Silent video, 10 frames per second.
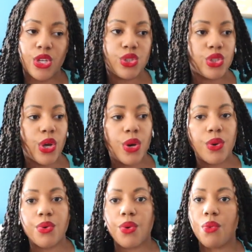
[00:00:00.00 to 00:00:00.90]

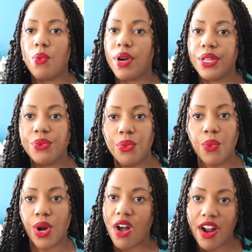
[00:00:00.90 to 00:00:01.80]
So,
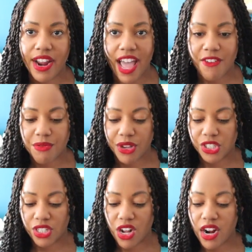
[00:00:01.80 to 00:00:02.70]
one, what are
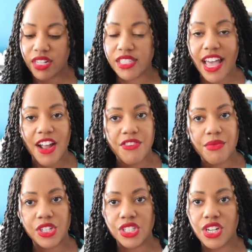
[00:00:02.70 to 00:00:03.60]
affirmation cards?
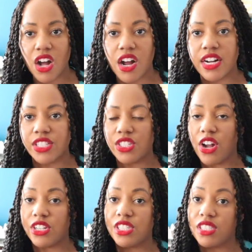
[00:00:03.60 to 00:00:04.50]
Affirmation cards
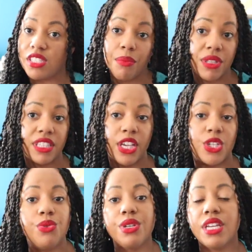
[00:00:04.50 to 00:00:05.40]
are something
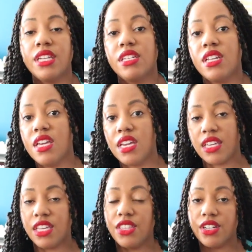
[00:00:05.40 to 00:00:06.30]
that you can
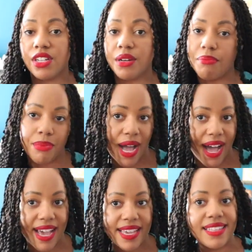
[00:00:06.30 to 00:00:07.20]
either
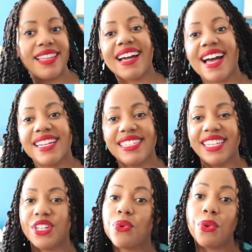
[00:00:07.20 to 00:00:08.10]
buy, like I
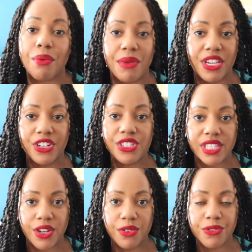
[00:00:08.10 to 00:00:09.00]
did, or make
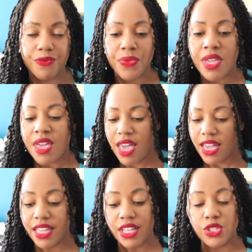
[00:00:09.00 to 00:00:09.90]
yourself.
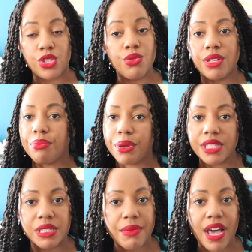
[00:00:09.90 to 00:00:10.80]
And you can
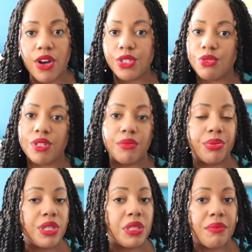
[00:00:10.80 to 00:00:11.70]
print them out. You can
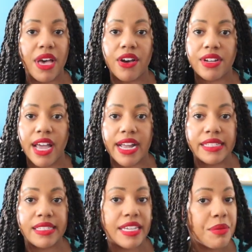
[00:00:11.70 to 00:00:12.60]
print them out
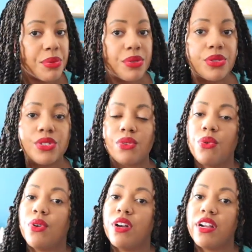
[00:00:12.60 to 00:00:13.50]
at Staples
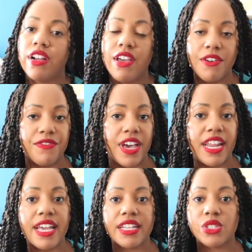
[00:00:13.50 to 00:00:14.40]
or
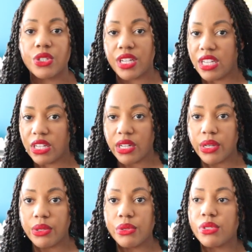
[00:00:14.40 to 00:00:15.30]
FedEx or
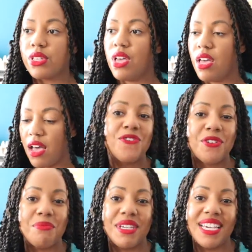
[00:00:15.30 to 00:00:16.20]
Kinko's.
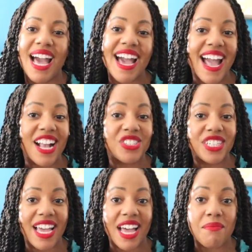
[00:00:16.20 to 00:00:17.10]
For me, I
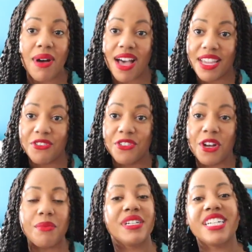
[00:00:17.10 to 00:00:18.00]
actually got mine
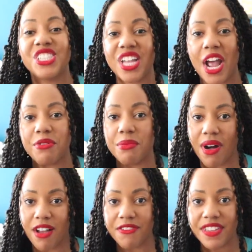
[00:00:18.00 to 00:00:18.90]
from Kashira
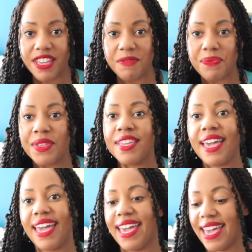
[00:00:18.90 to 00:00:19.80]
Moffitt,
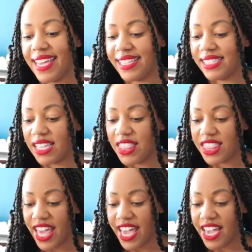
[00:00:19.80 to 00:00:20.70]
and
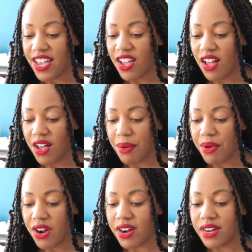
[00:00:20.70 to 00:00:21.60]
they
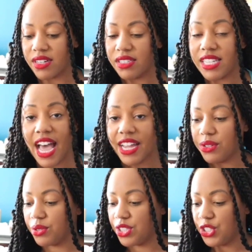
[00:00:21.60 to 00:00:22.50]
are
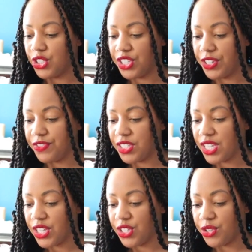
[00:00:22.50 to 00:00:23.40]
titled
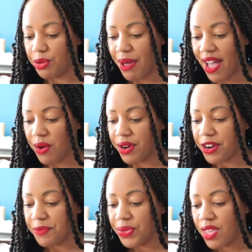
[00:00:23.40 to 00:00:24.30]
Shift Your
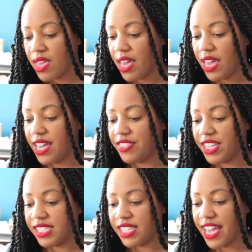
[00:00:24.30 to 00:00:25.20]
Power. And
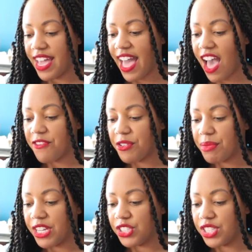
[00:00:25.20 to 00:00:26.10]
they say
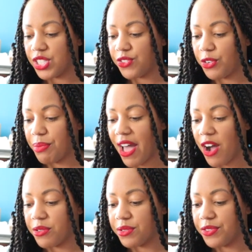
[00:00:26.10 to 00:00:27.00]
affirmations for
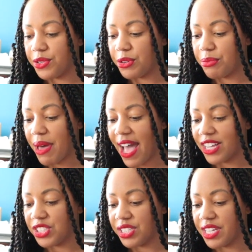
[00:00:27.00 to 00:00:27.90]
powerful,
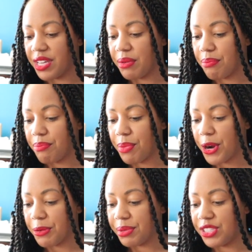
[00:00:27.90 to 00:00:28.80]
passionate,
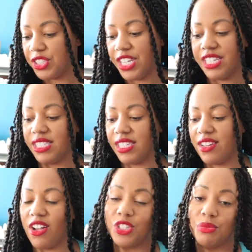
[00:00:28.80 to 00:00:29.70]

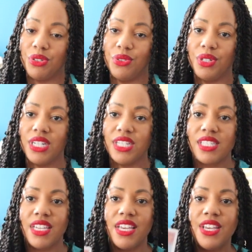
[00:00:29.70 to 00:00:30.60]
purpose-chasing
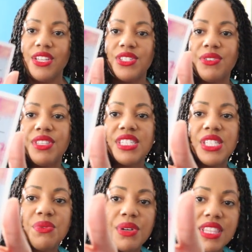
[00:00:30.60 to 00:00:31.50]
entrepreneurs. So
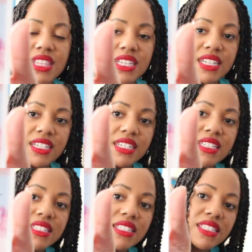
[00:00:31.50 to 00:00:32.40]
this is what the
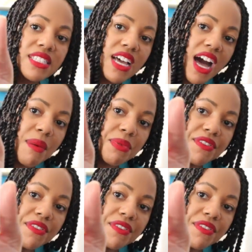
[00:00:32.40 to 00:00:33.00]
top